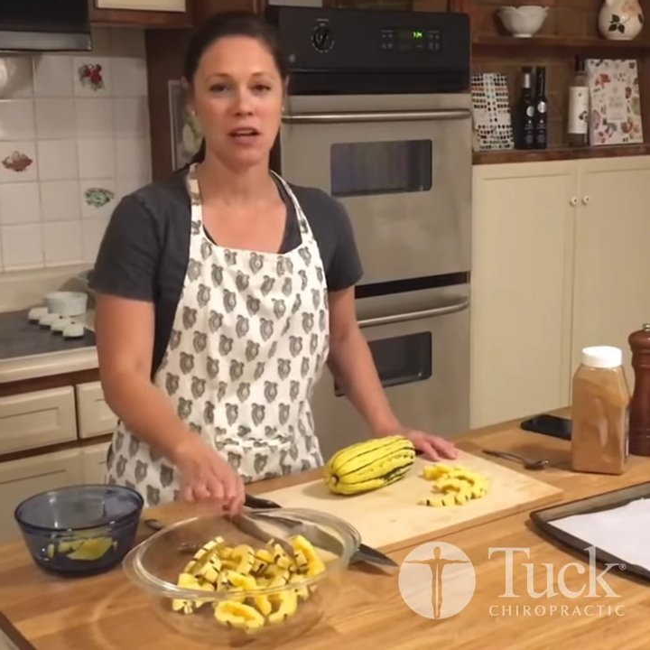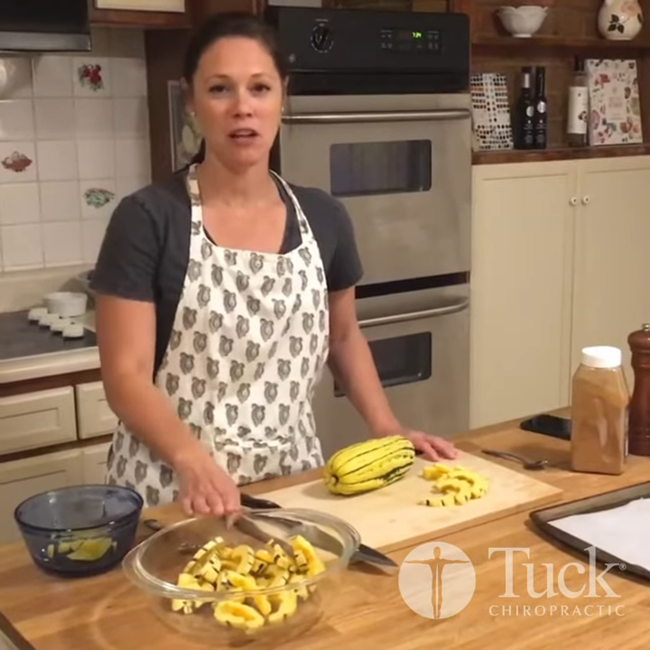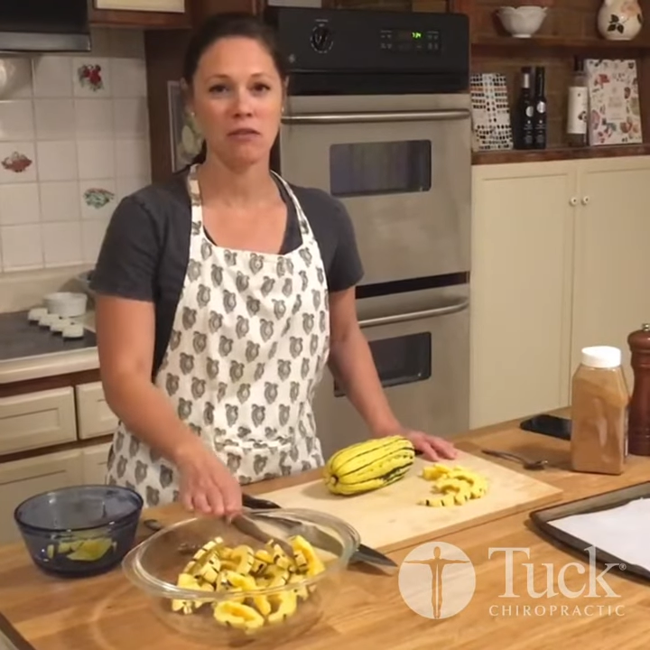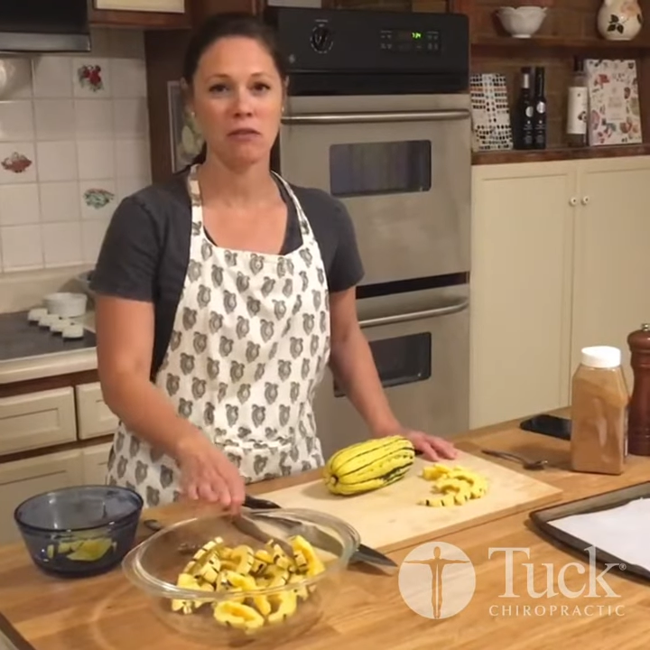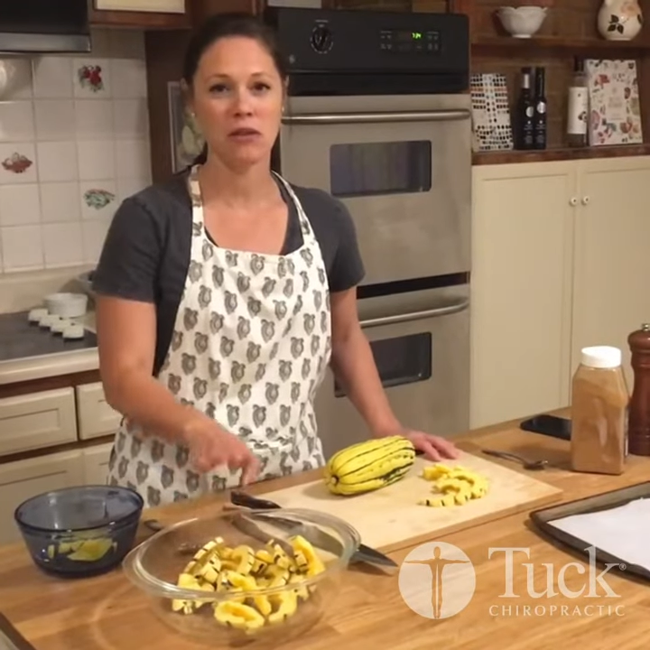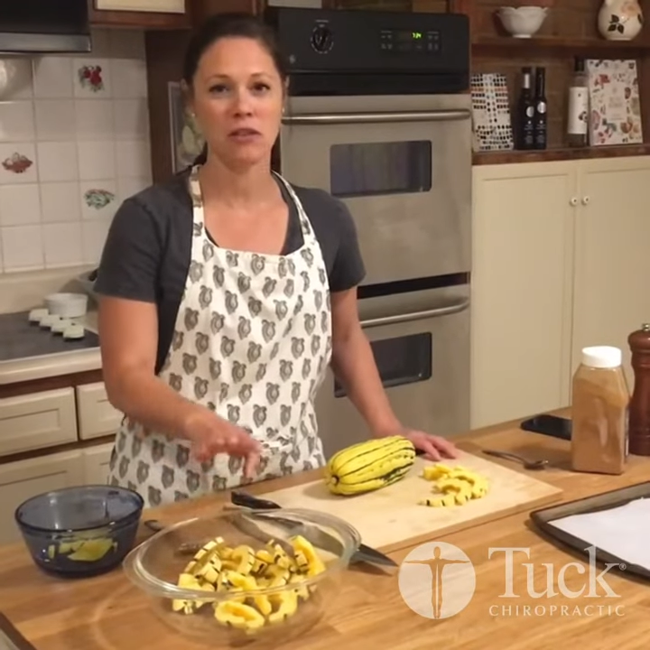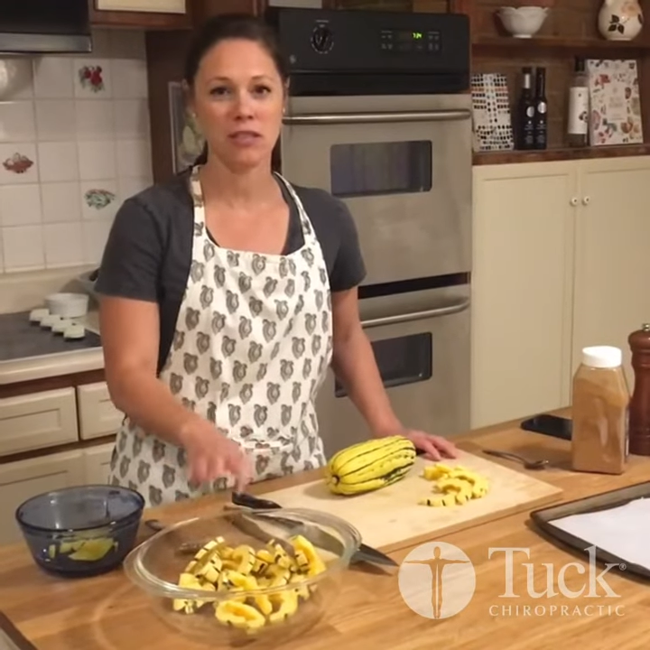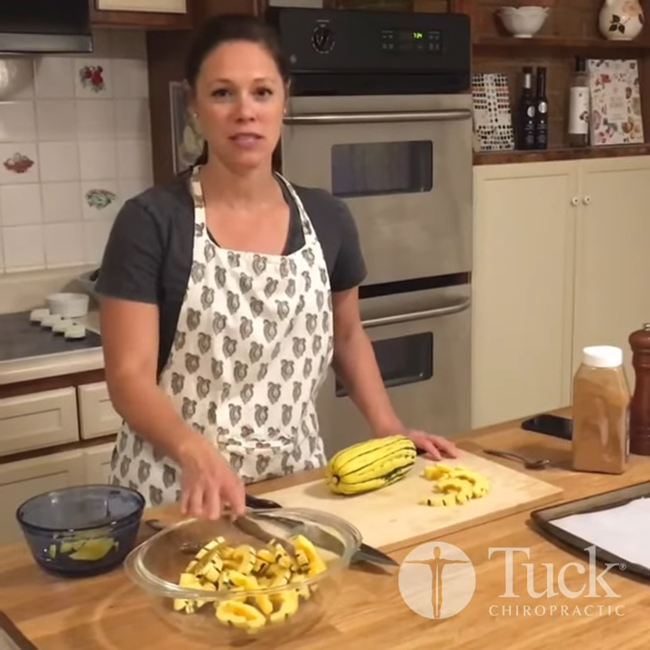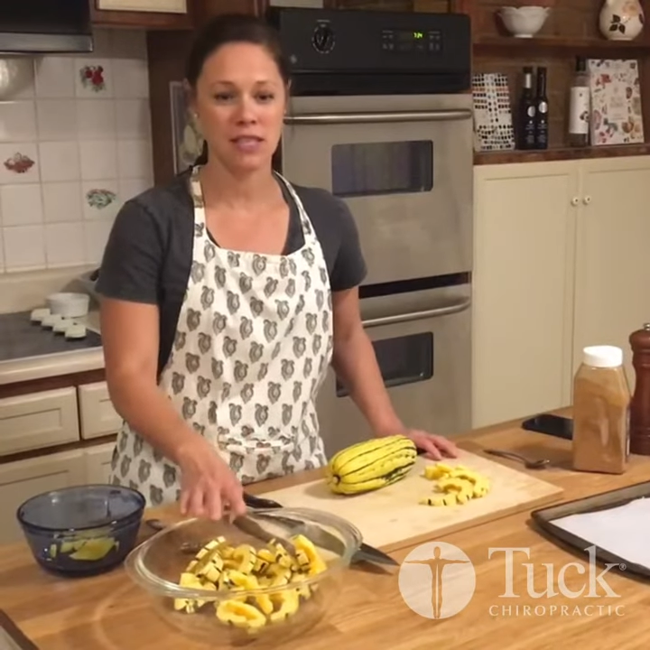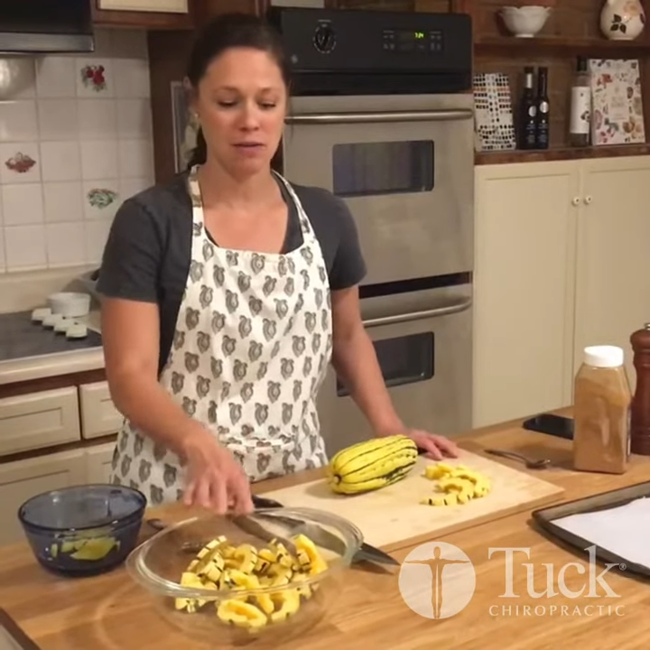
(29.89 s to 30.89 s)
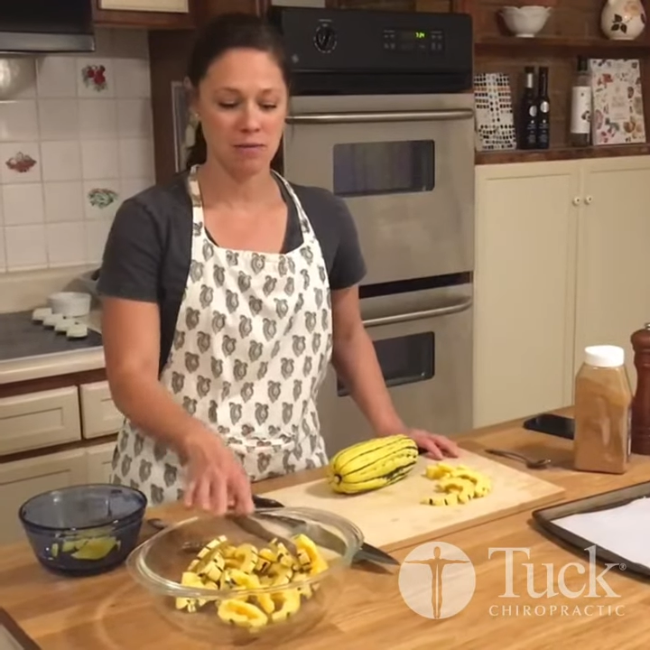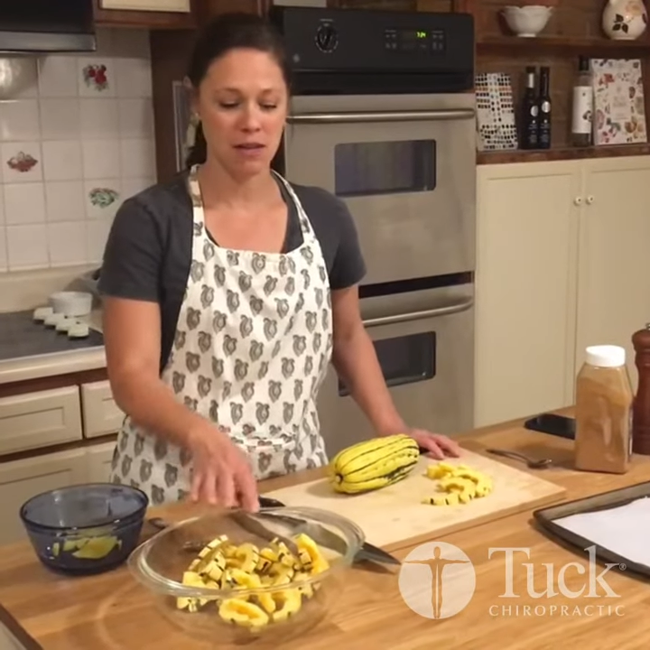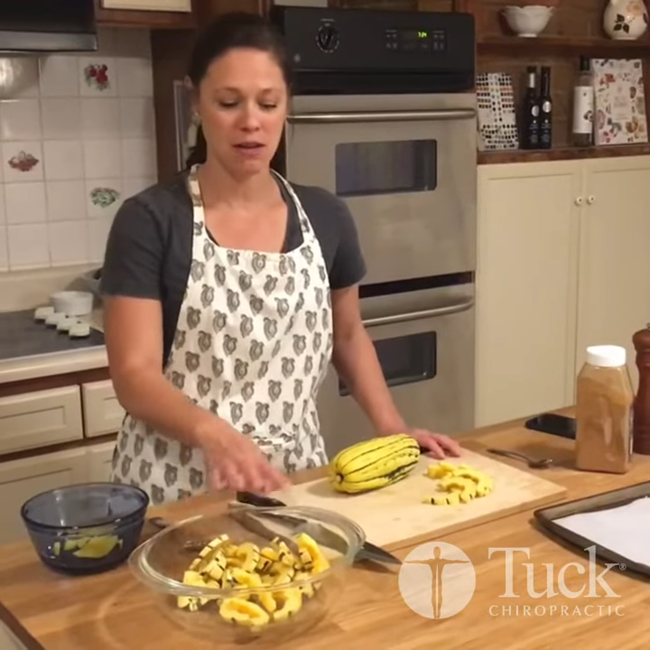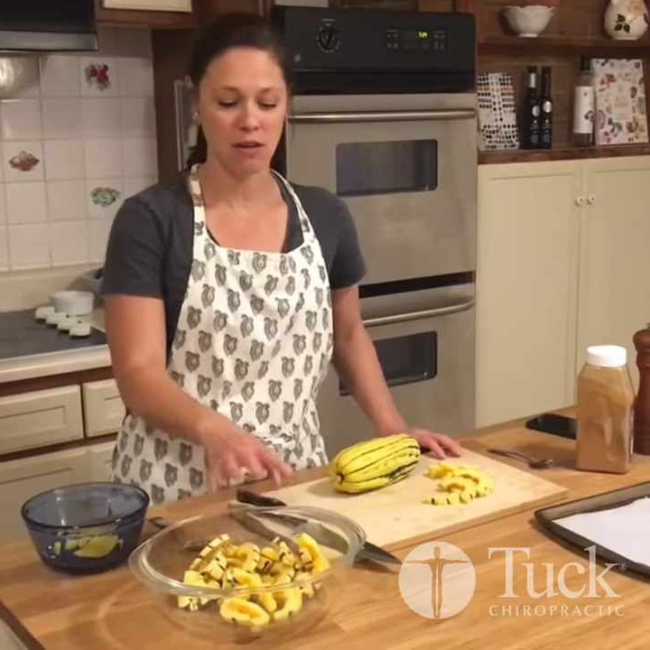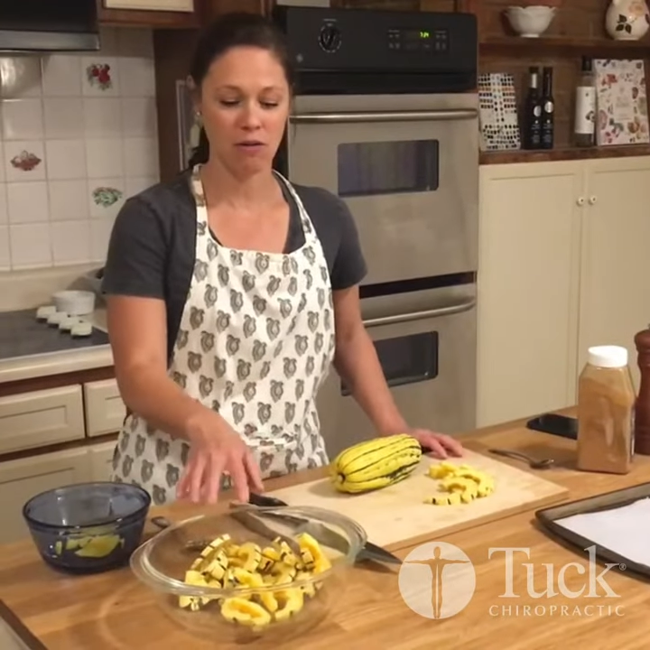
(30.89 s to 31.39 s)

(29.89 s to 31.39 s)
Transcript: olive oil and cinnamon